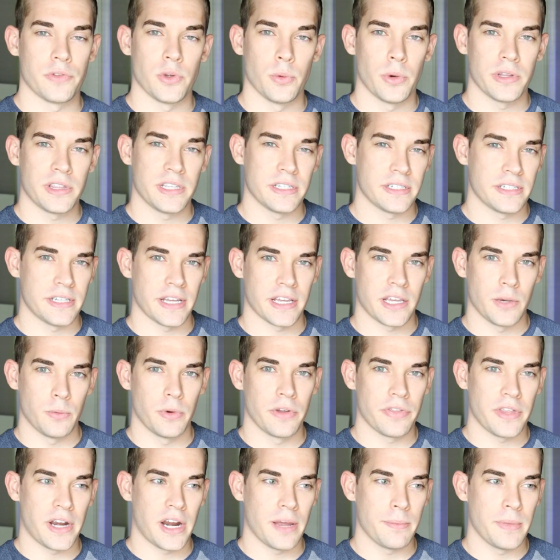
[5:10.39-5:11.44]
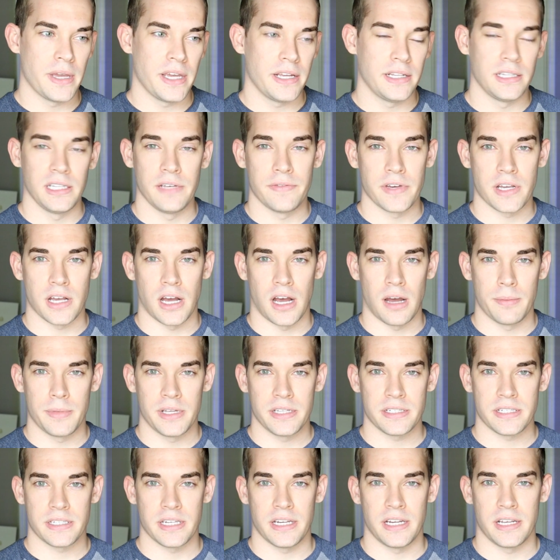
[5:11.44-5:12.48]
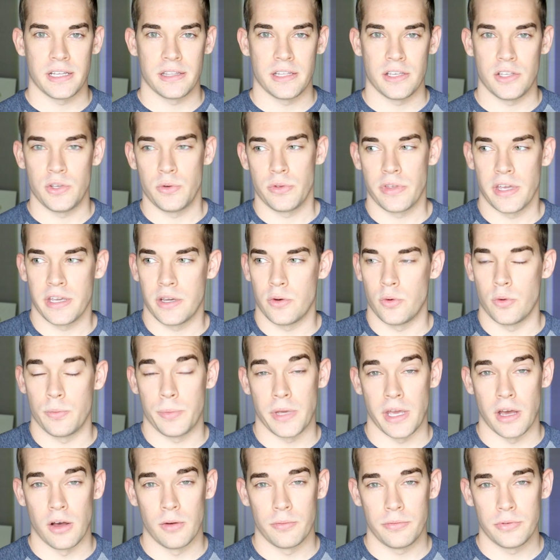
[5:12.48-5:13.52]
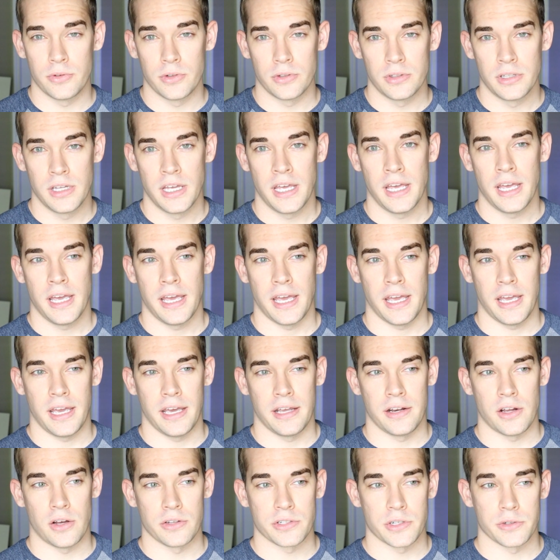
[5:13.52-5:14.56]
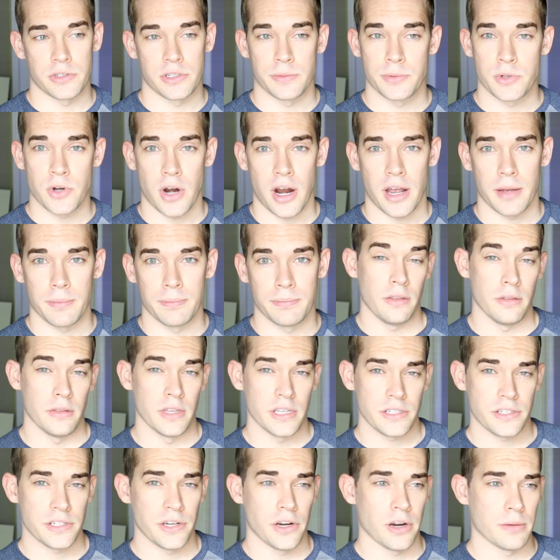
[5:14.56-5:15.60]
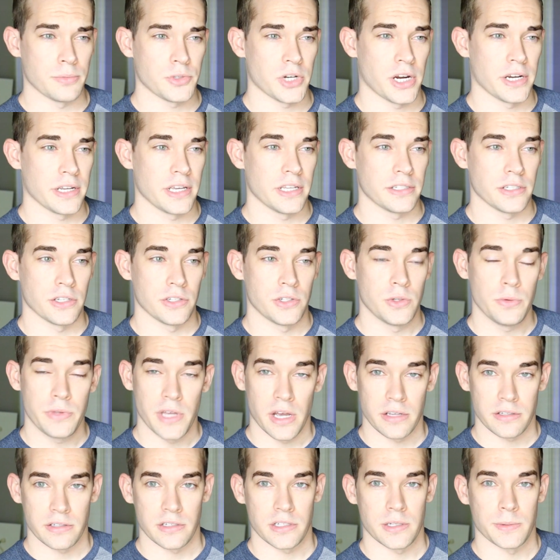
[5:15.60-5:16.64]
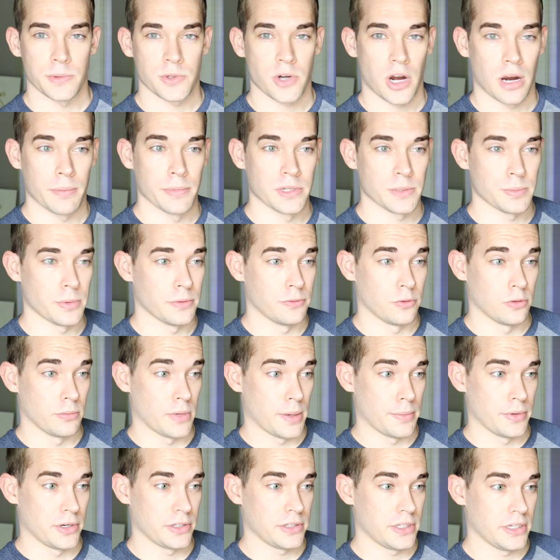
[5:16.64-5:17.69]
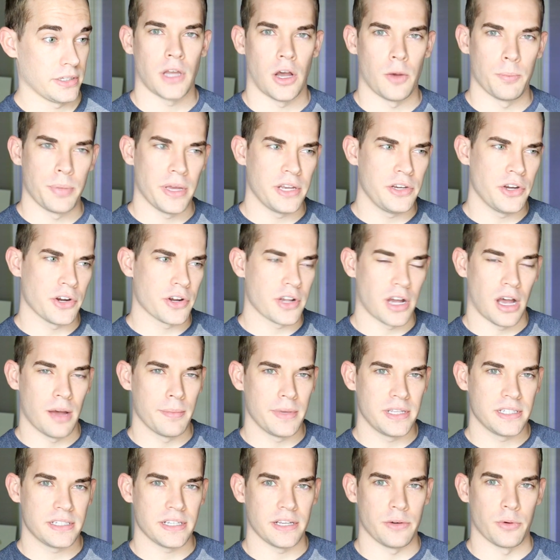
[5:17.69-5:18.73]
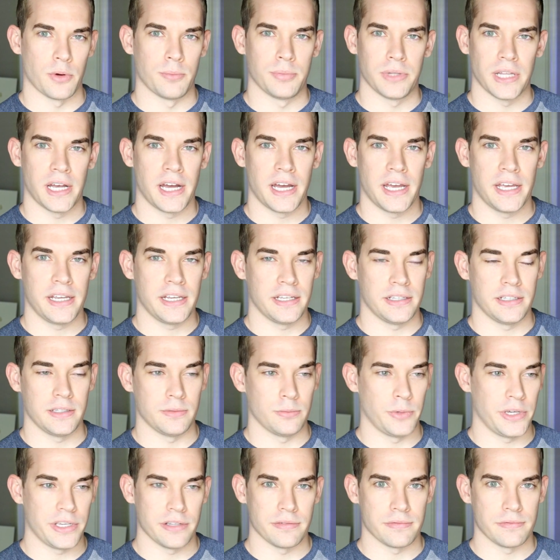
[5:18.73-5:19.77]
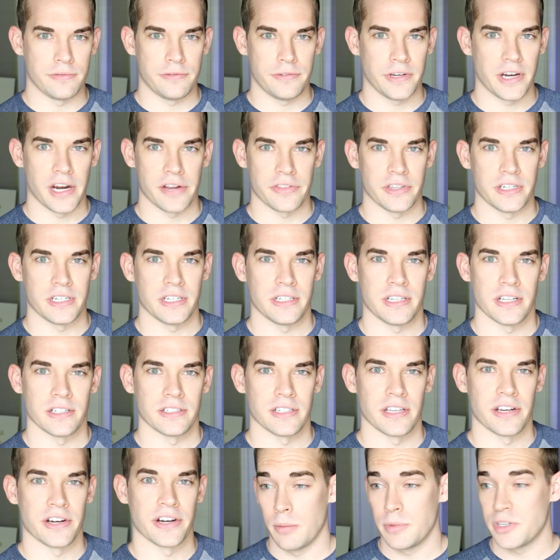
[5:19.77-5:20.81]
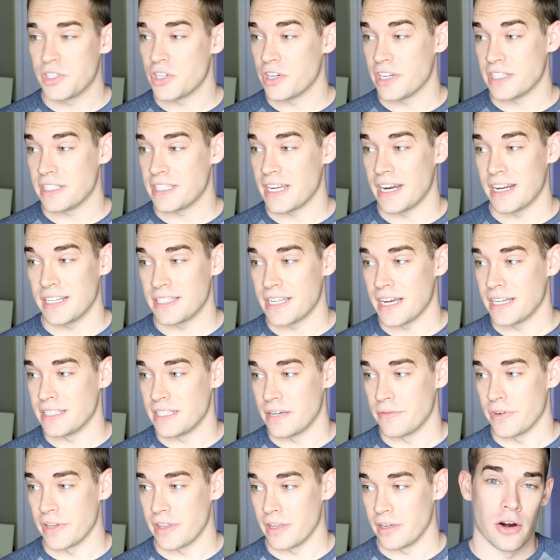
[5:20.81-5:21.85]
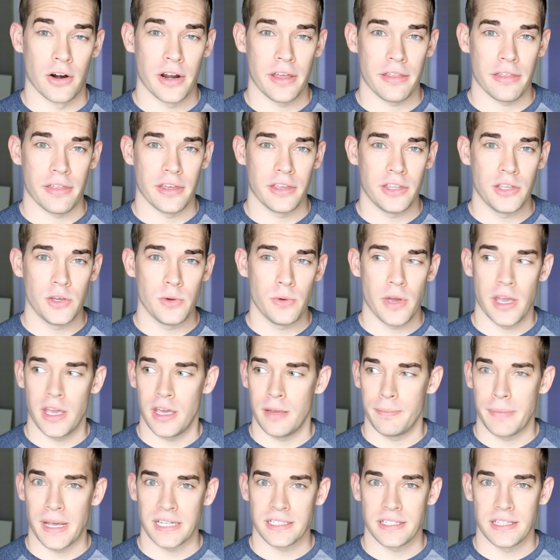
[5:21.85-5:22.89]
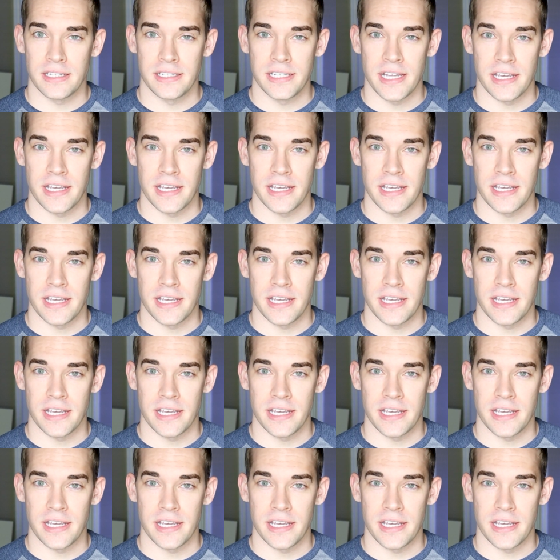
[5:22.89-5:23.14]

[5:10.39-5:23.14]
if you want this second one that I made, leave a comment saying that you think it would be helpful and also subscribe. This year I'm trying to get to 2,000 subscribers before my birthday. I'll pin your comments and reply and then we can figure out the details later. I'll be sure to sanitize everything. All right, thank you and back to the